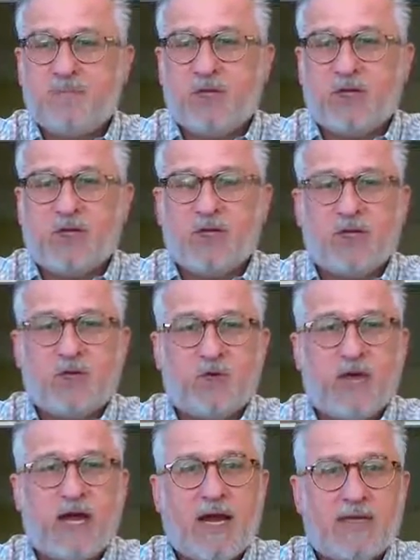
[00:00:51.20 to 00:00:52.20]
We had a good
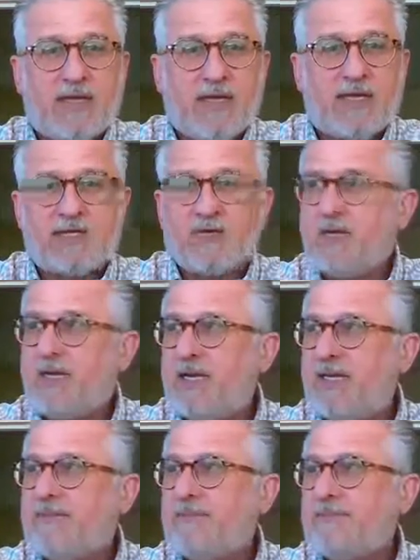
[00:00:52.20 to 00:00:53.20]
crowd
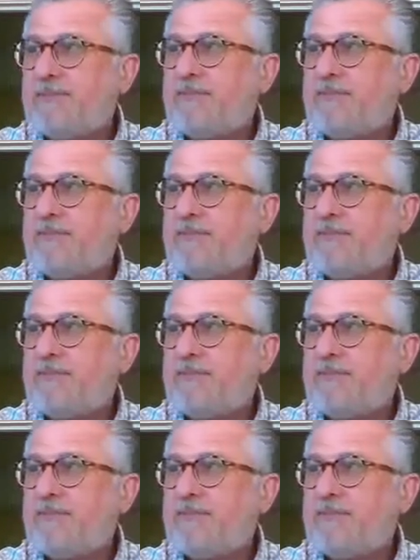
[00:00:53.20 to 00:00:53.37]
yesterday.